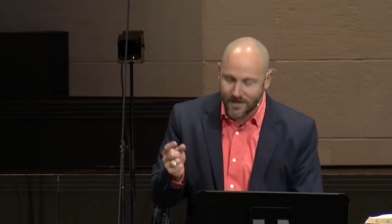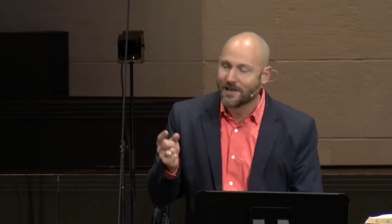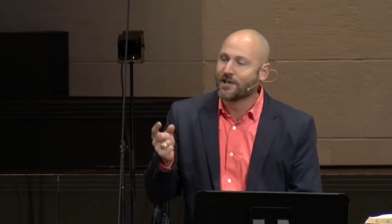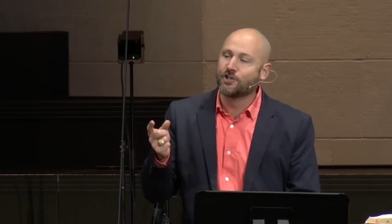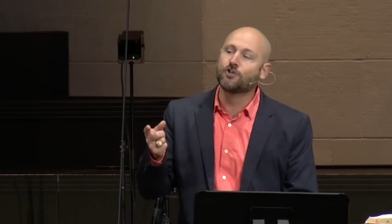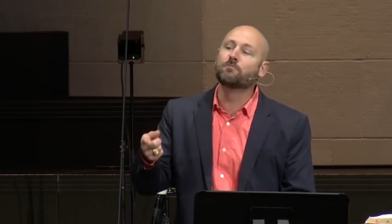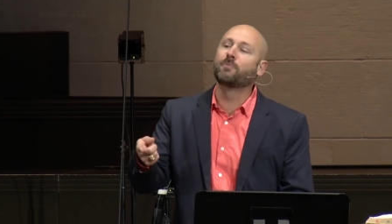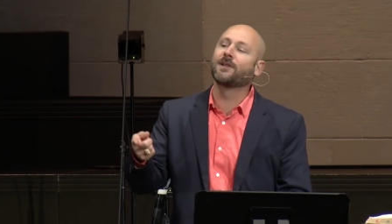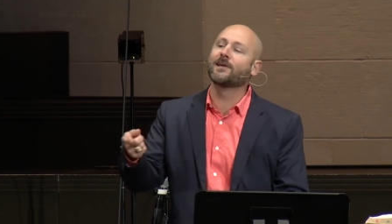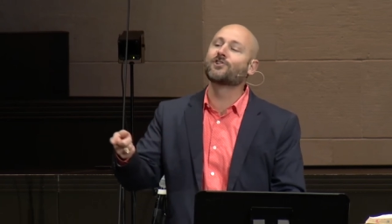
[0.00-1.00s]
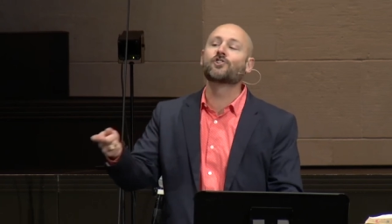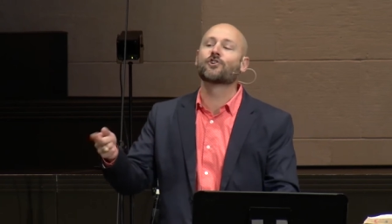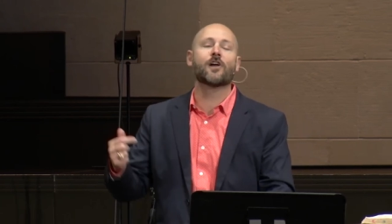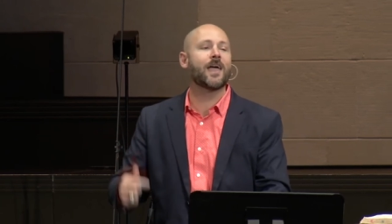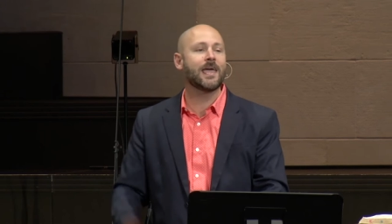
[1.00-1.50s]
You place
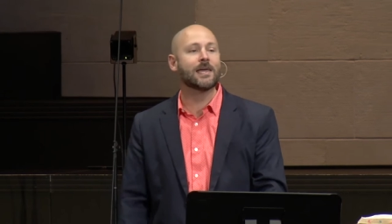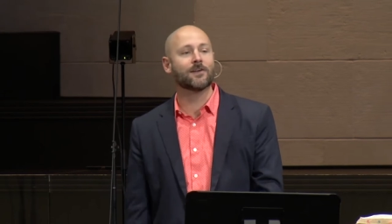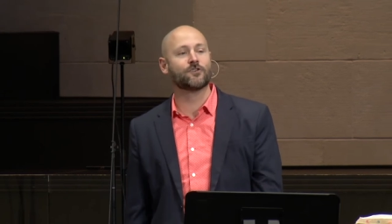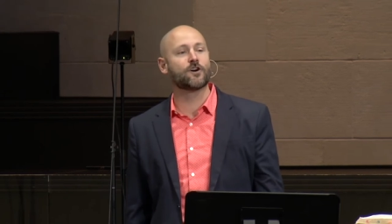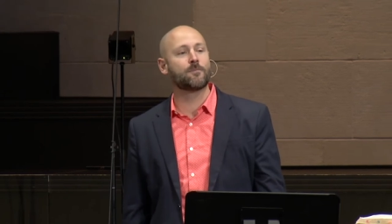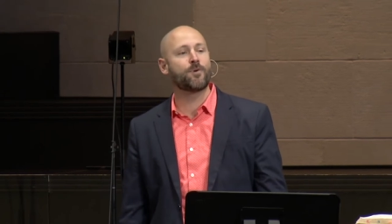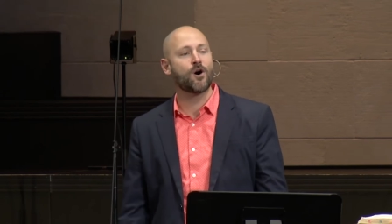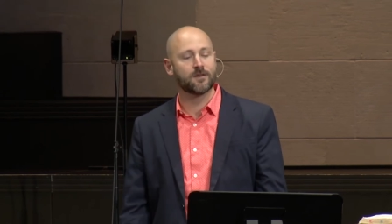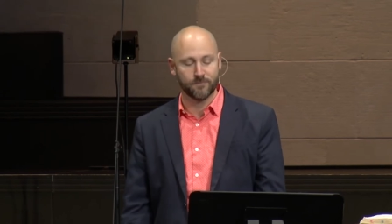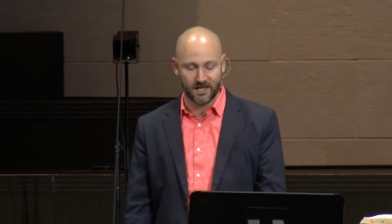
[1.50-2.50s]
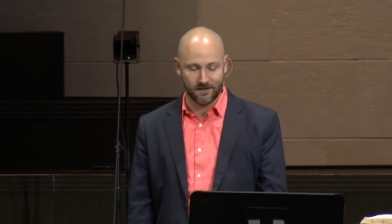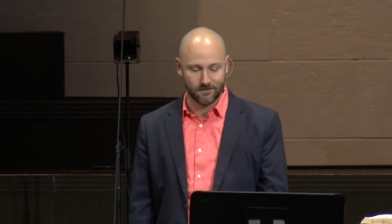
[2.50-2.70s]
your hand upon me.